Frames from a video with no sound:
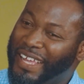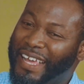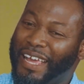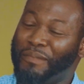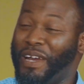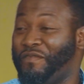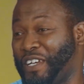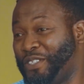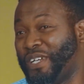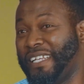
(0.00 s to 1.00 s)
But
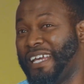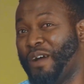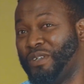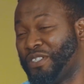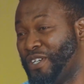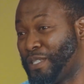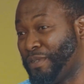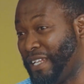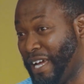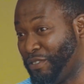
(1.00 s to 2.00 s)
eventually I went to the hospital.
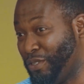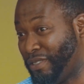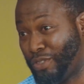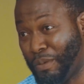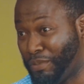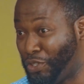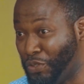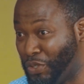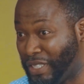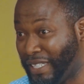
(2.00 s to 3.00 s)
They had to stop
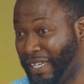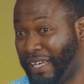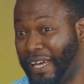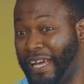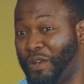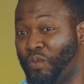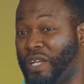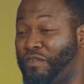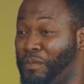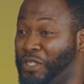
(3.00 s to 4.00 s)
shoot and wait
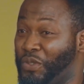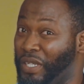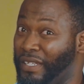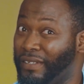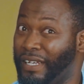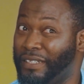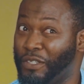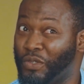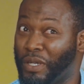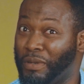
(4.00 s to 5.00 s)
for me to heal. I think it
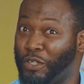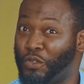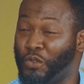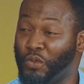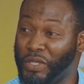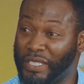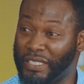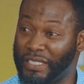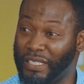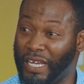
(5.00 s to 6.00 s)
took about 2
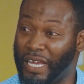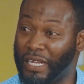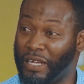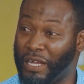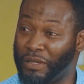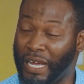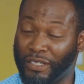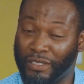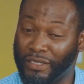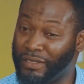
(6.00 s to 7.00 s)
weeks. And I
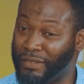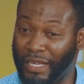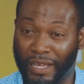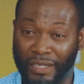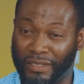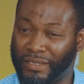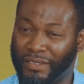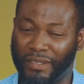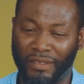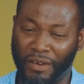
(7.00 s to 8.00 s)
had this
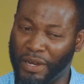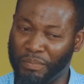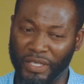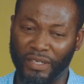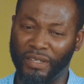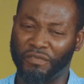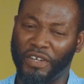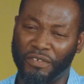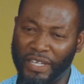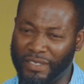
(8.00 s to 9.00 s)
therapy,
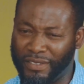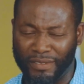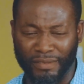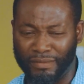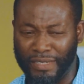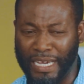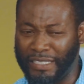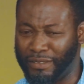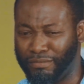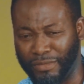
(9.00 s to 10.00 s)
infrared
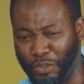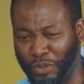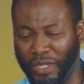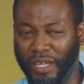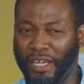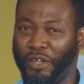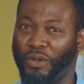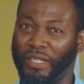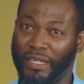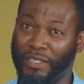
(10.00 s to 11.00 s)
lights, and
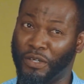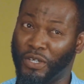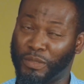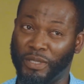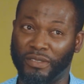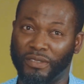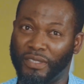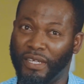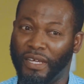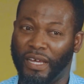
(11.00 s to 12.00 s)
all that at the hospital.
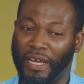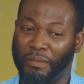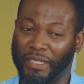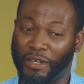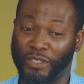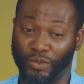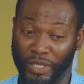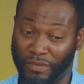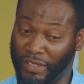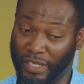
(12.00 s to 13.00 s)
But that was one
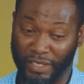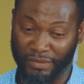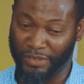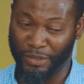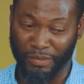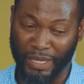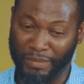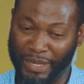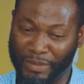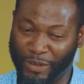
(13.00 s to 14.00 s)
of the,
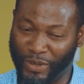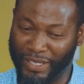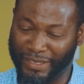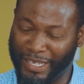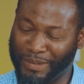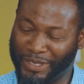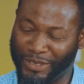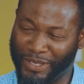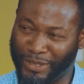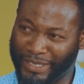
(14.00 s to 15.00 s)
my worst times
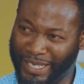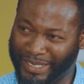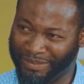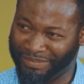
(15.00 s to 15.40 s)
on set.